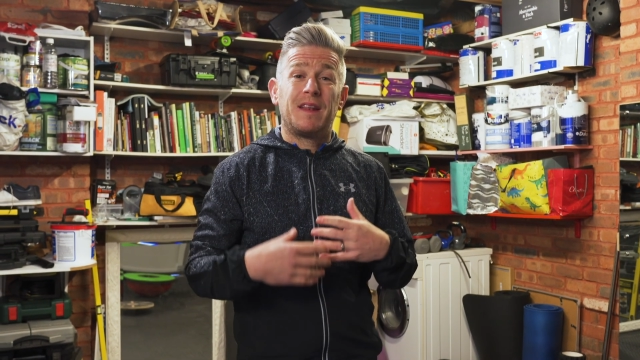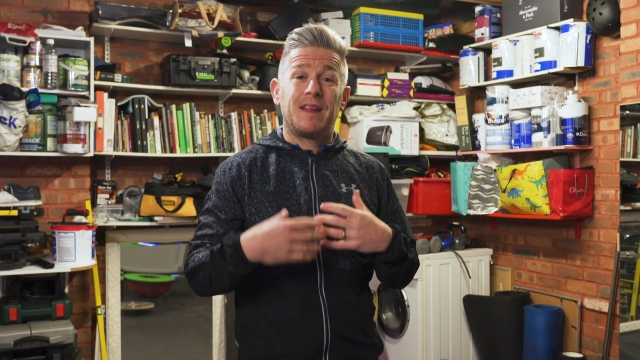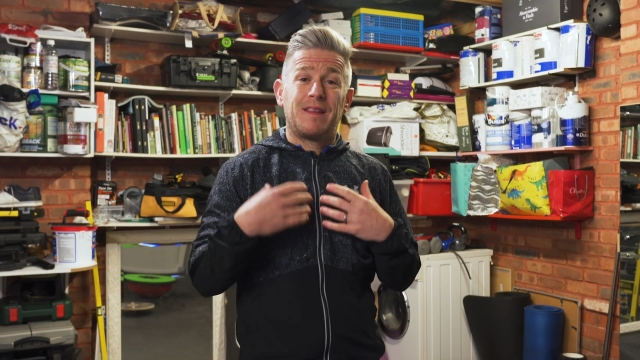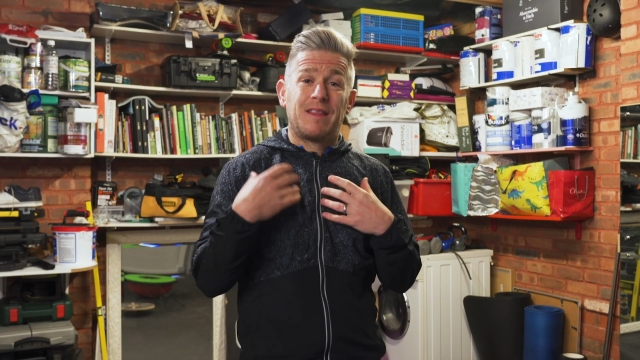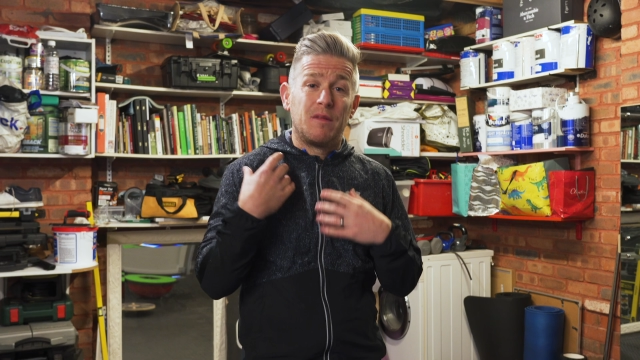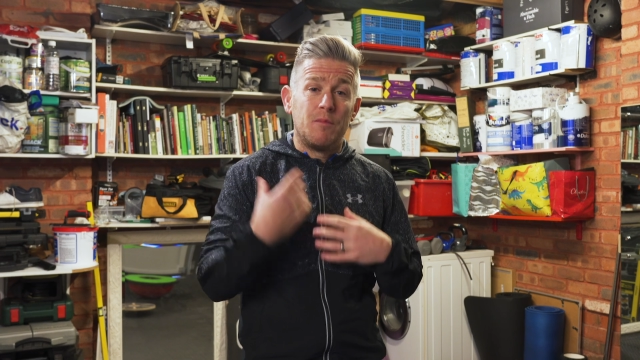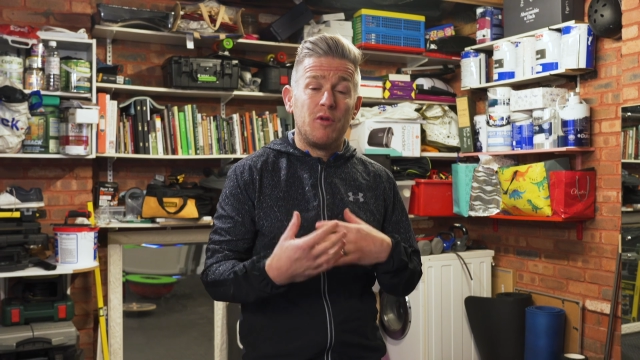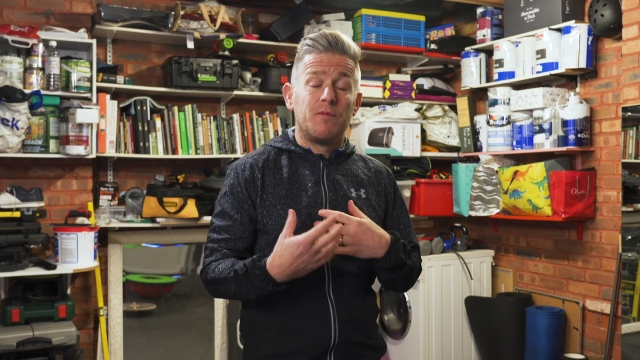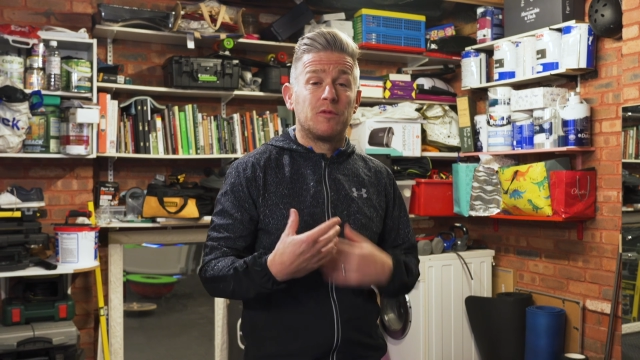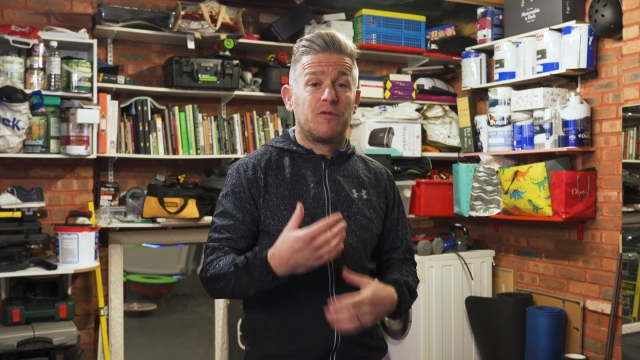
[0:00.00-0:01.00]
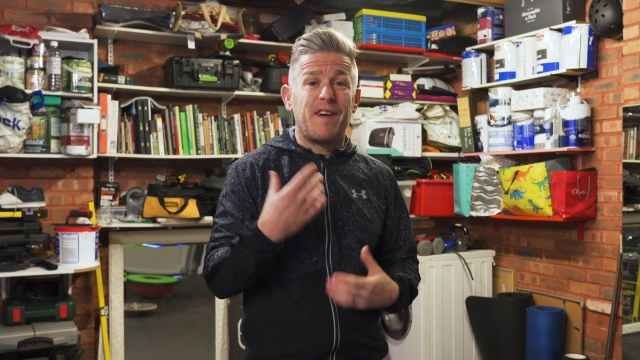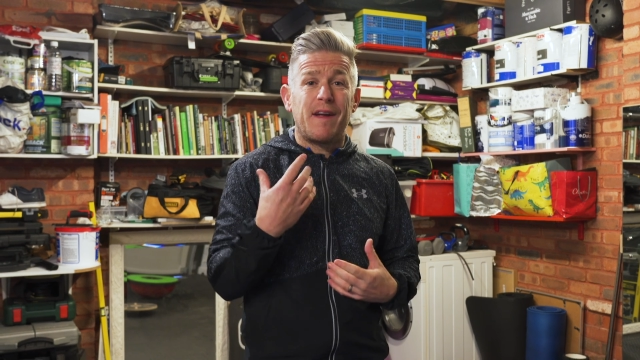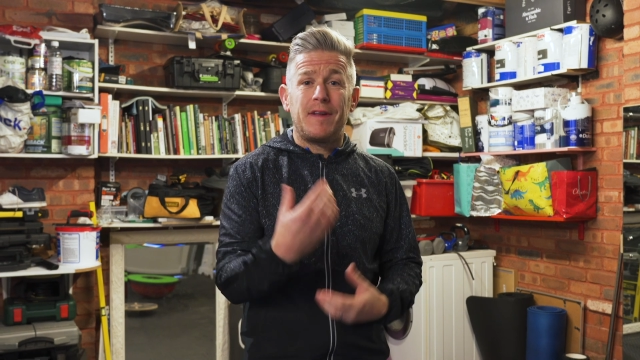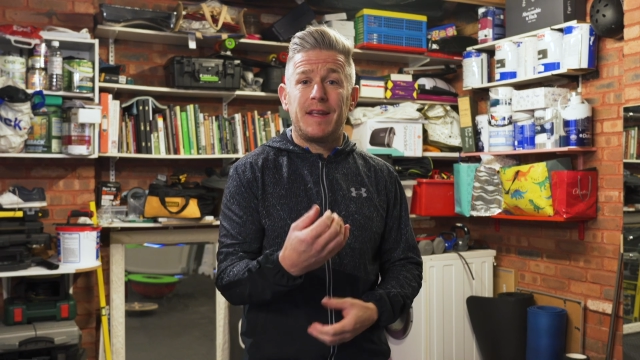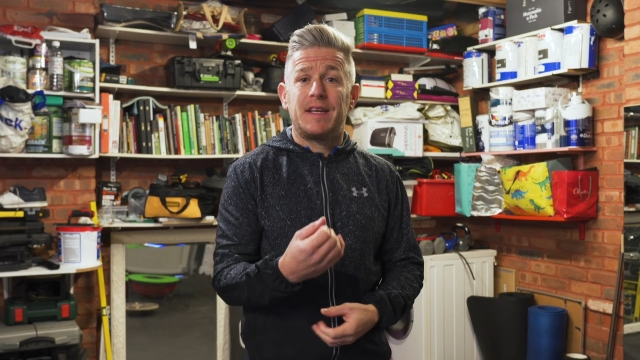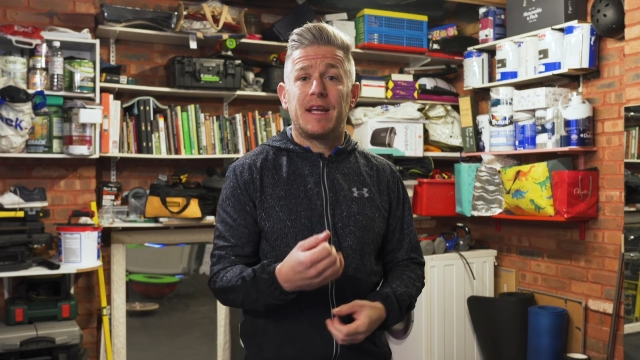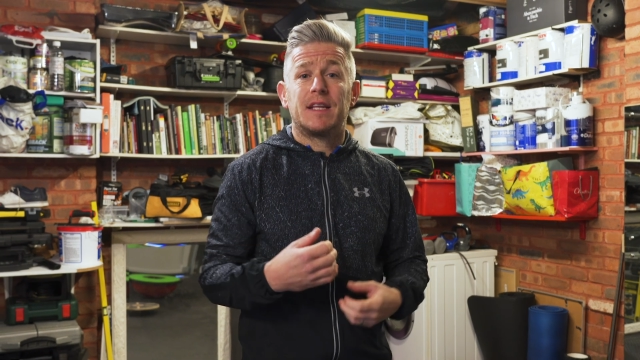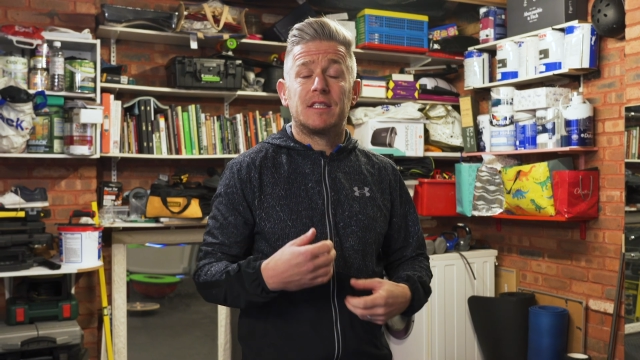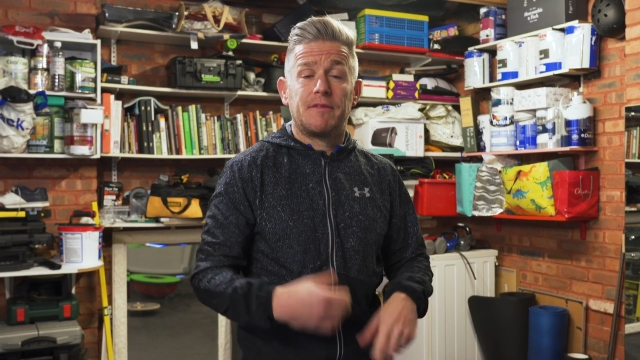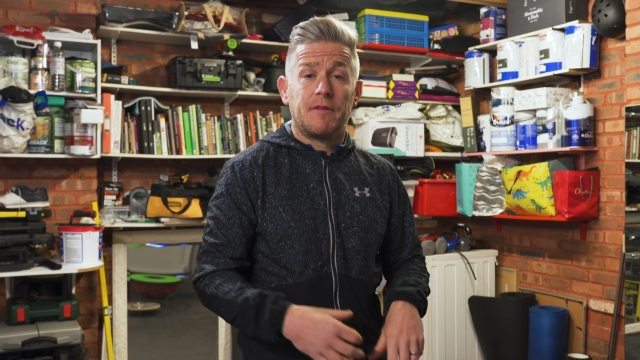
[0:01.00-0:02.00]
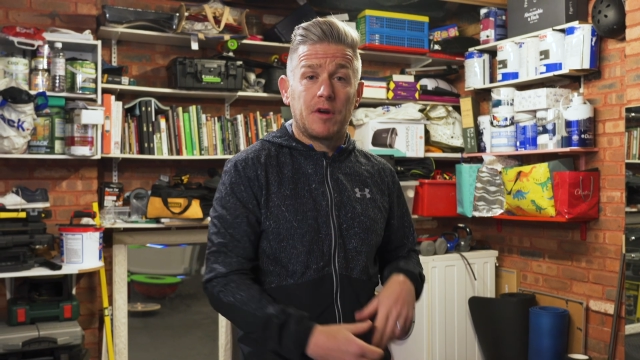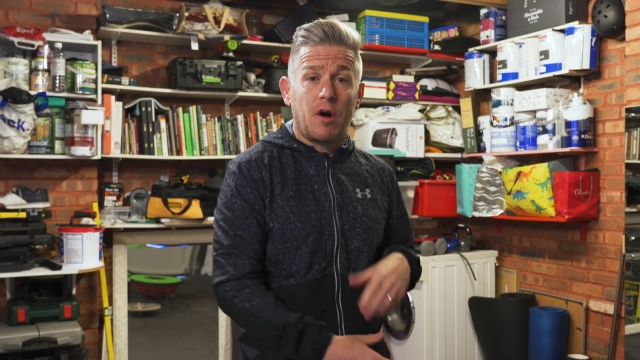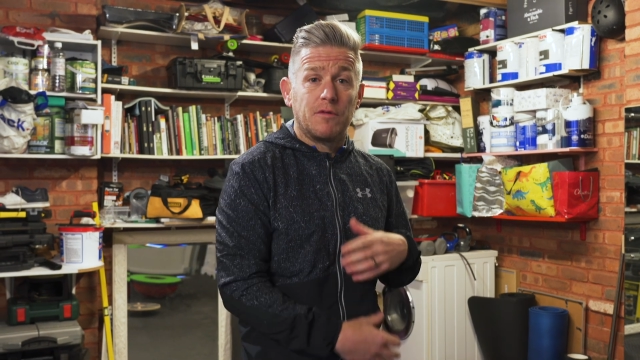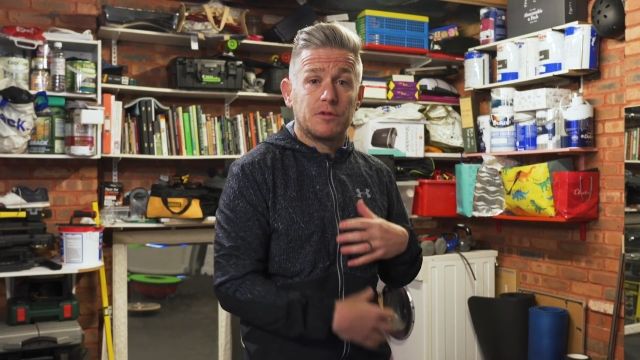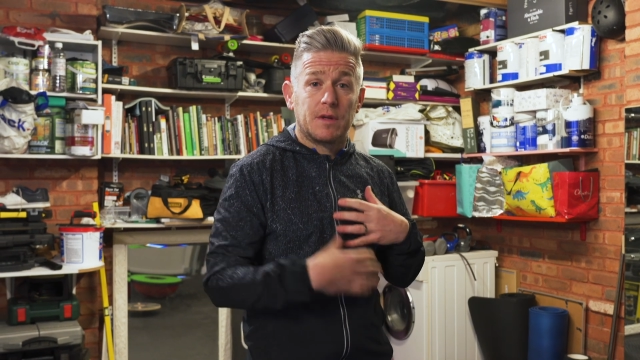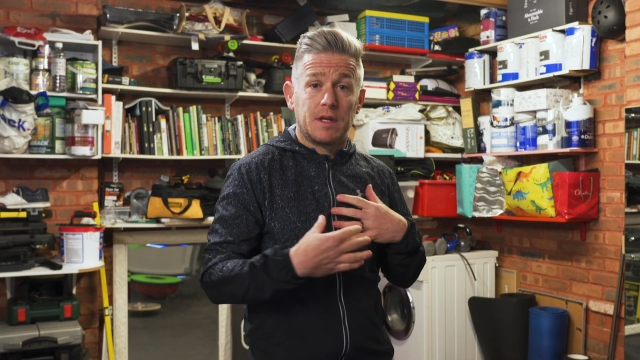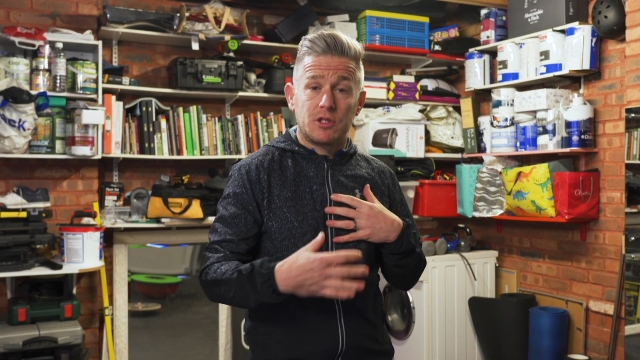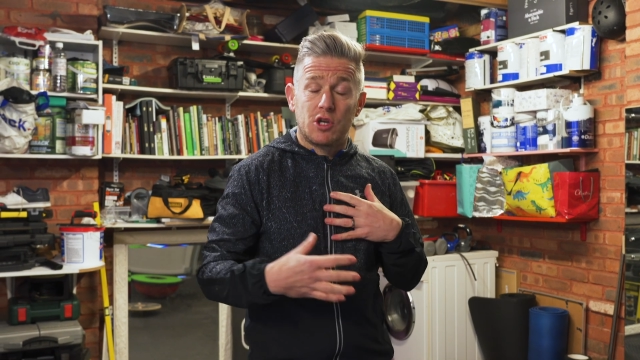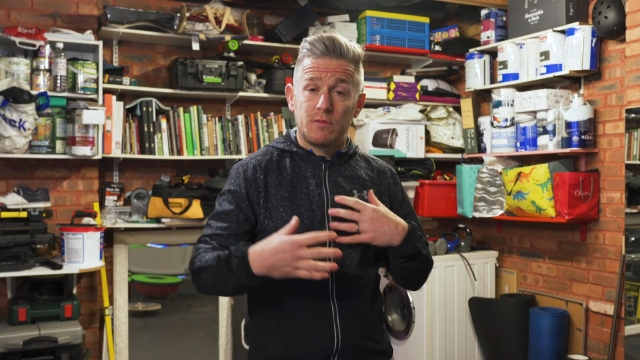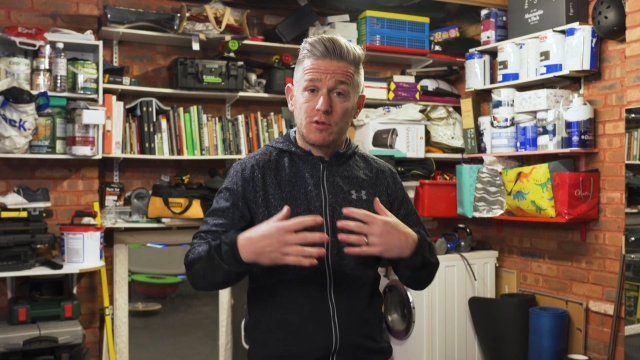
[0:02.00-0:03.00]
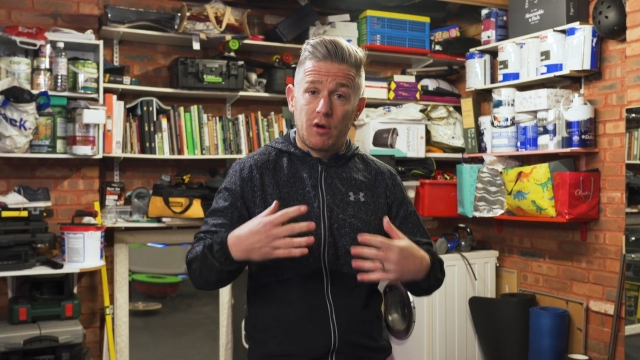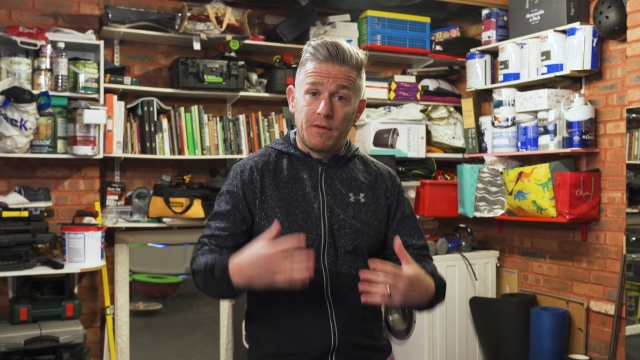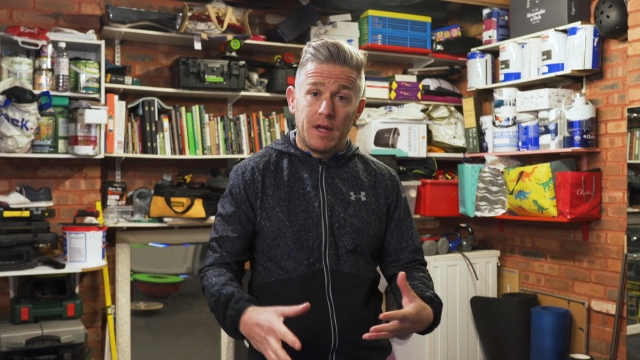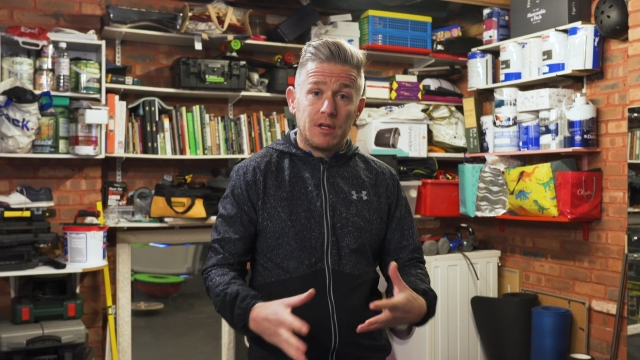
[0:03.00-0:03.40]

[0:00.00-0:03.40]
and the movement was very indicative of a golf swing in terms of